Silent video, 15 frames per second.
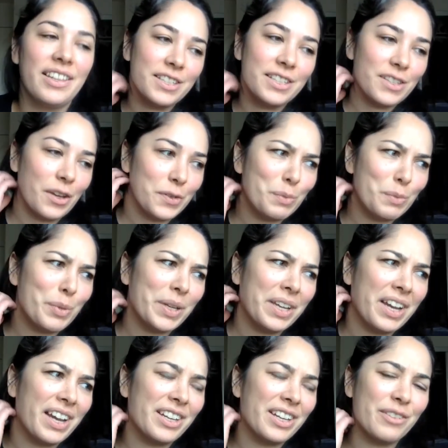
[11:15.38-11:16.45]
yeah, that's also been
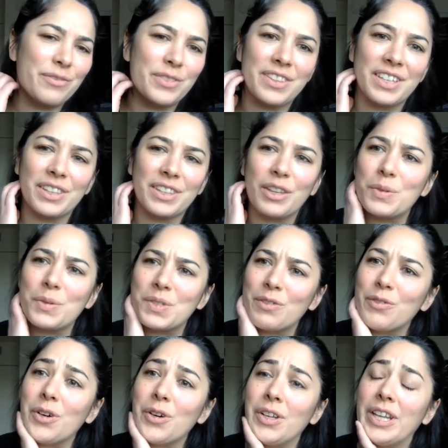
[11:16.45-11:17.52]
kind of the thing that was
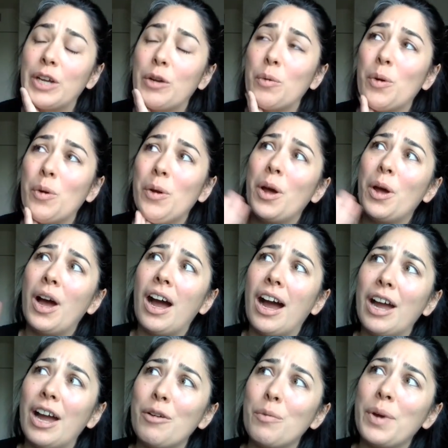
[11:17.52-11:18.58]
difficult. Like,
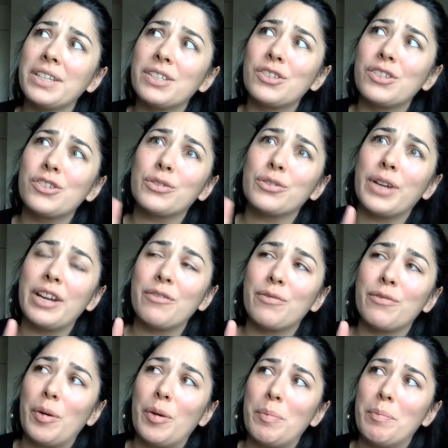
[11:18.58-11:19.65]
I went straight
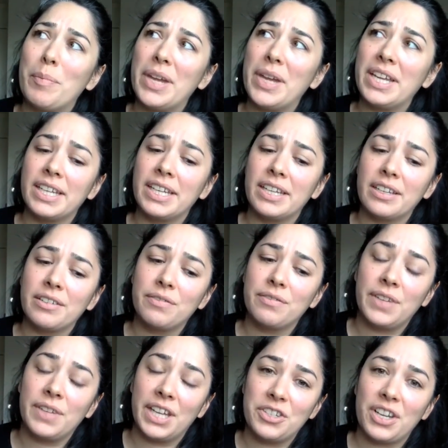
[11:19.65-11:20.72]
from
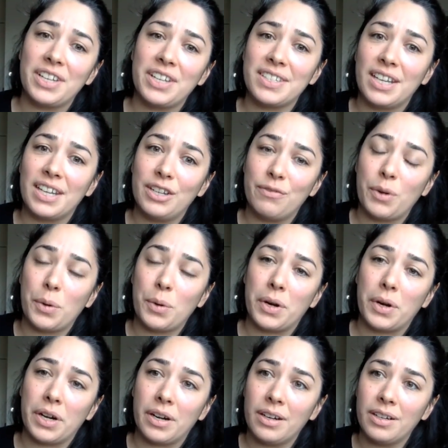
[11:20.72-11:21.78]
making VHS
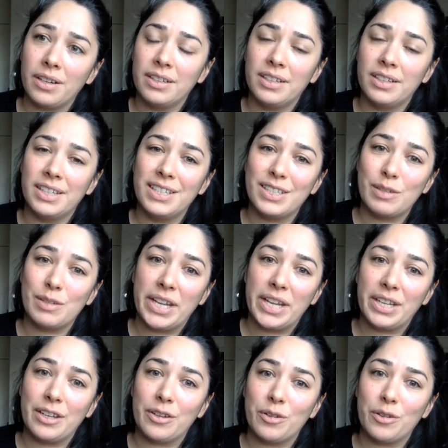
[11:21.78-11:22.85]
94 right. into
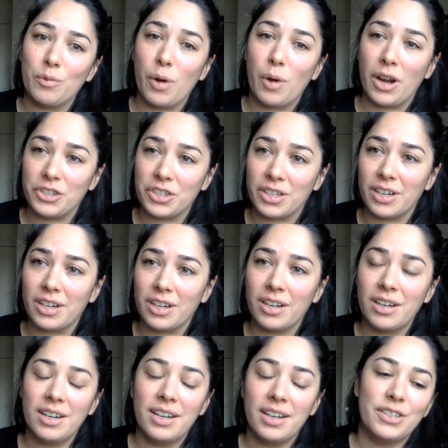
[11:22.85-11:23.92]
making
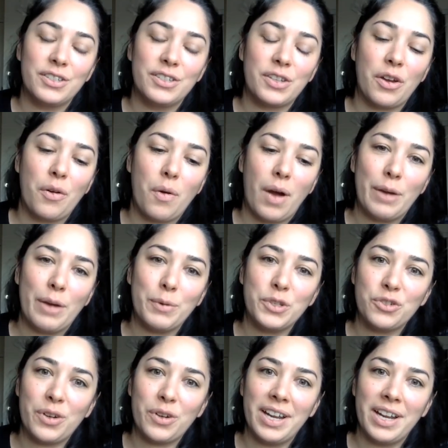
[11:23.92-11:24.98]
Watcher. So, I
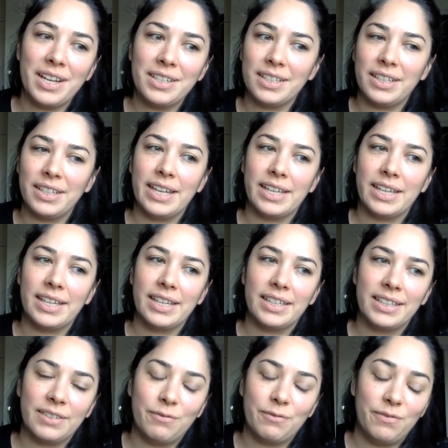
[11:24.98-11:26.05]
was trying to like
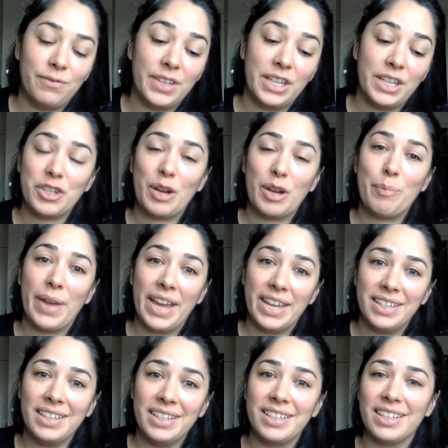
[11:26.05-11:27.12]
finish up
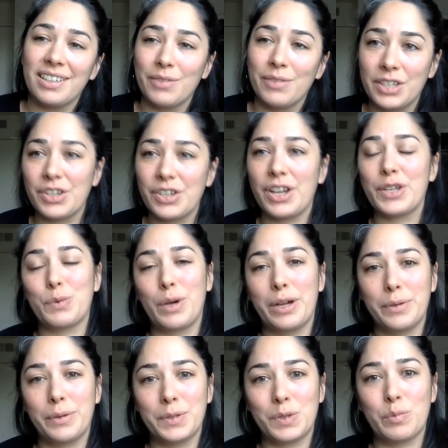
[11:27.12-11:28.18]
editing VHS while
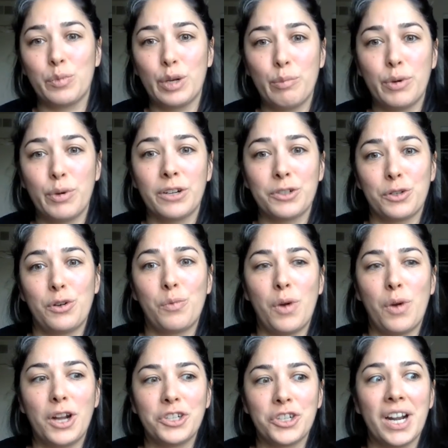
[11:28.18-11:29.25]
I was in pre production on
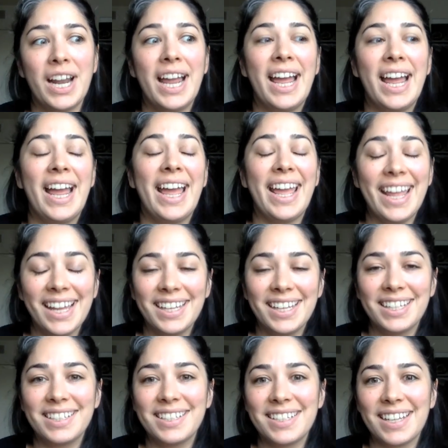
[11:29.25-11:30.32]
Watcher.
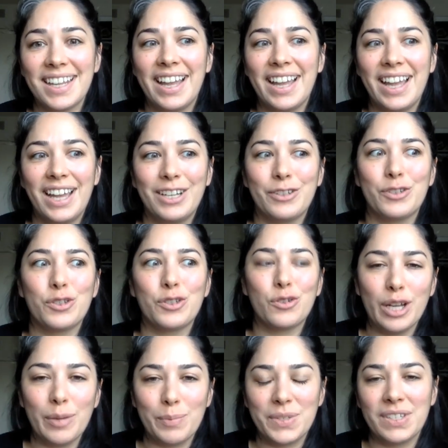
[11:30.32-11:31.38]
And I had a
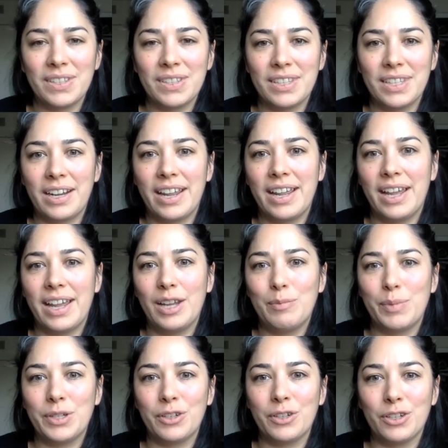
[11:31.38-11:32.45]
script that I
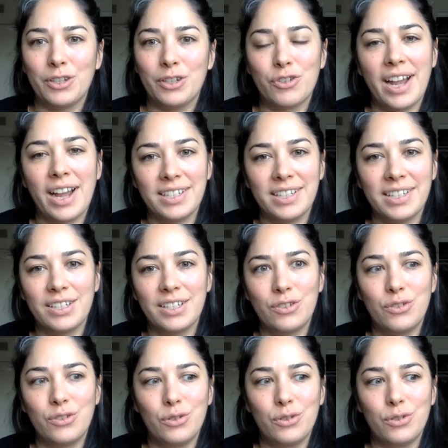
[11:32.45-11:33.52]
had been contracted
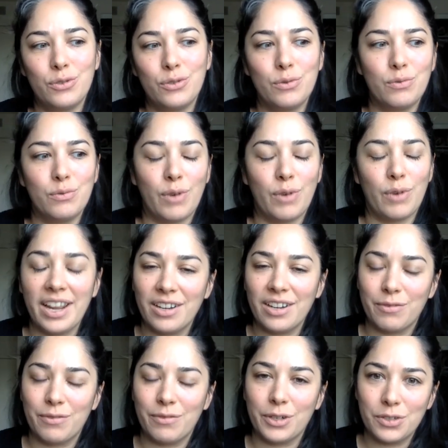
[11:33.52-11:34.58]
to write
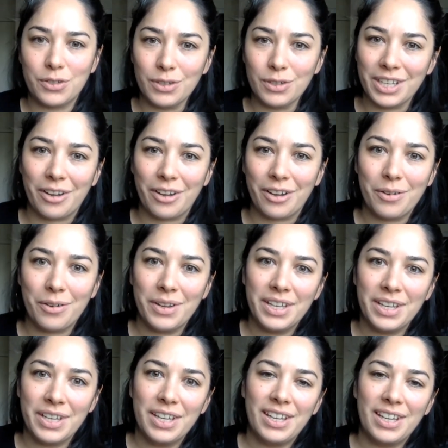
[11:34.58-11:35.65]
for a studio.
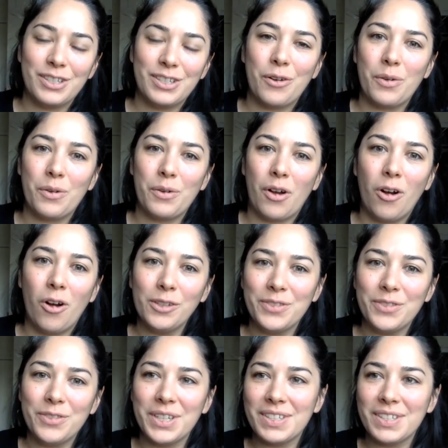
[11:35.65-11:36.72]
So, all of
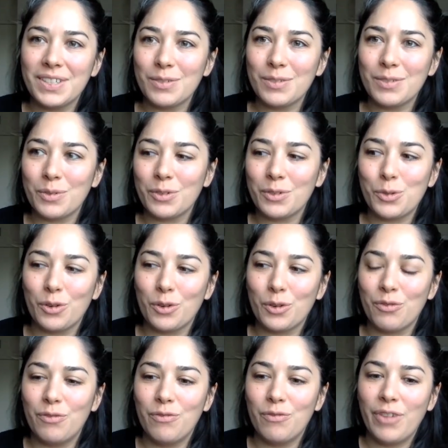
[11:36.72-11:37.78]
this sort of
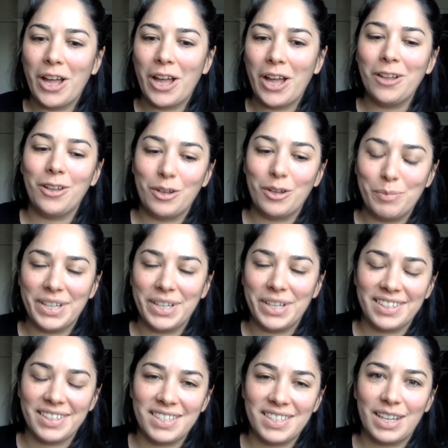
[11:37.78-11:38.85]
fell on me
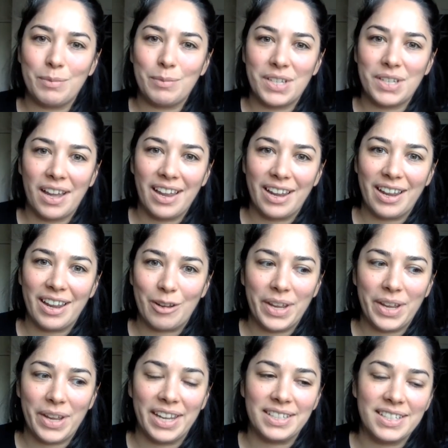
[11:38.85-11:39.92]
at the same time.
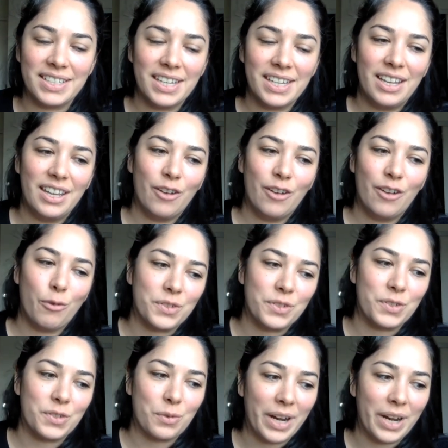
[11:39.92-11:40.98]
And of course,
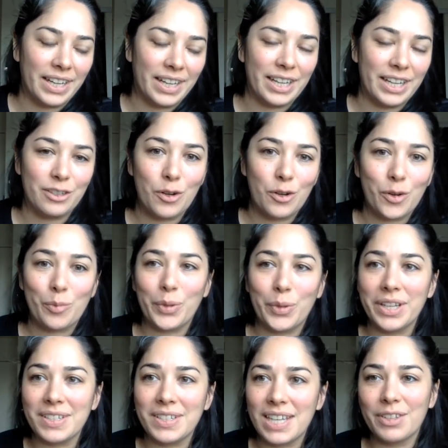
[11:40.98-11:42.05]
it's great, like, no
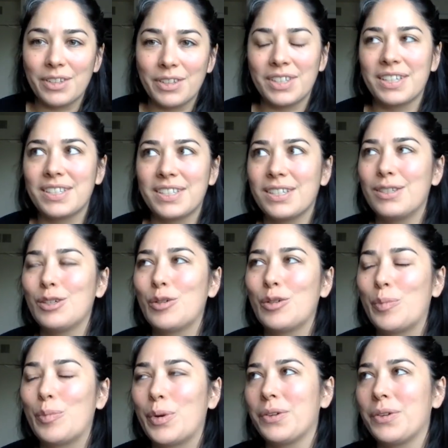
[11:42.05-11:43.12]
complaints having things to
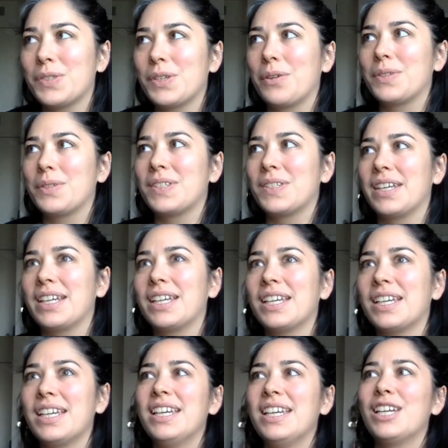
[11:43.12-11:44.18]
do, but also it's like,
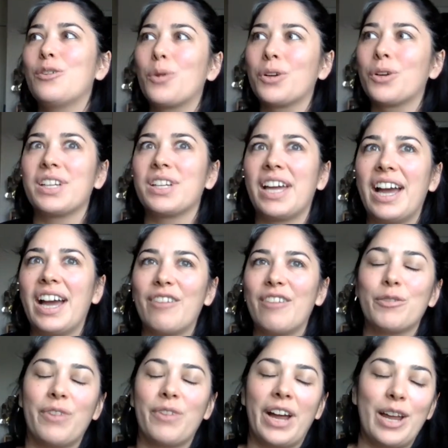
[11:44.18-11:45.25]
in order to have
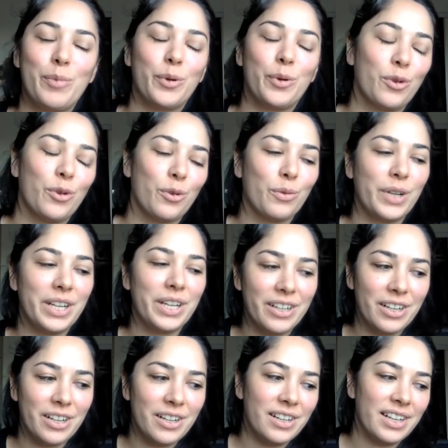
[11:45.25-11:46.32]
a viable
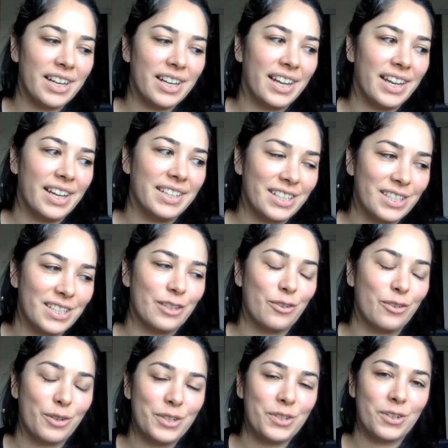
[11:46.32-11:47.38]
career and like to
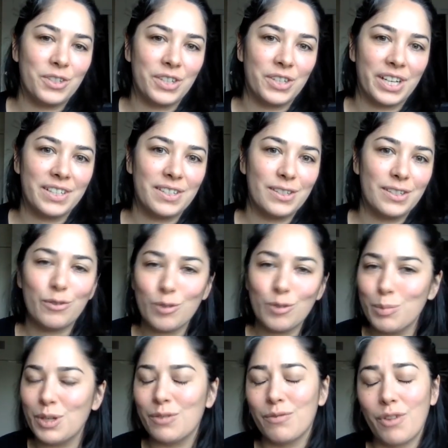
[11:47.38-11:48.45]
increase your chances, you have
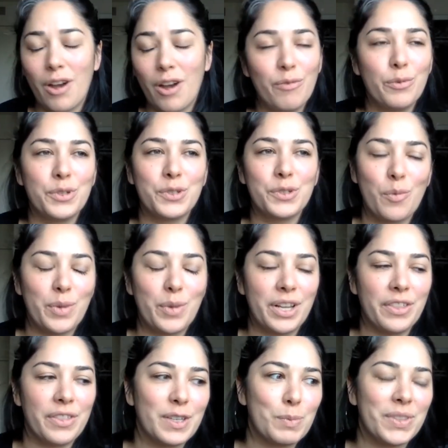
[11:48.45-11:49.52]
to be involved with so
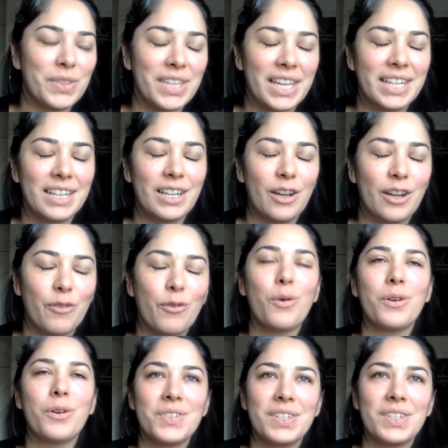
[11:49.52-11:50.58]
many things. But then, of
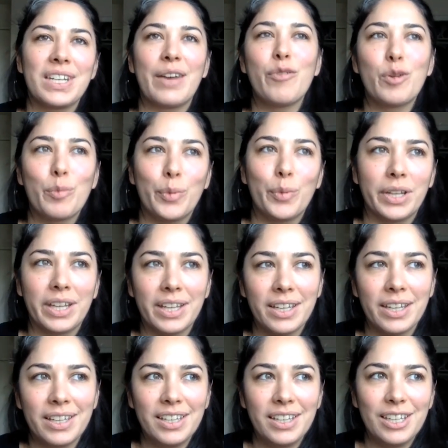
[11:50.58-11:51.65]
course, inevitably,
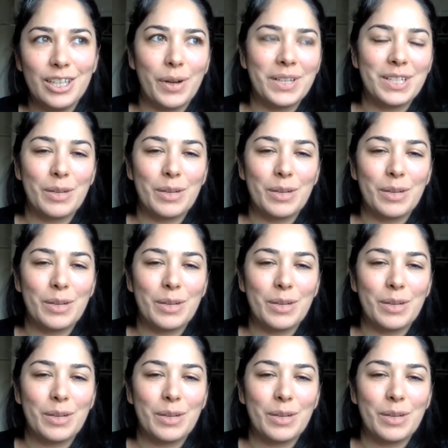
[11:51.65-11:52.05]
you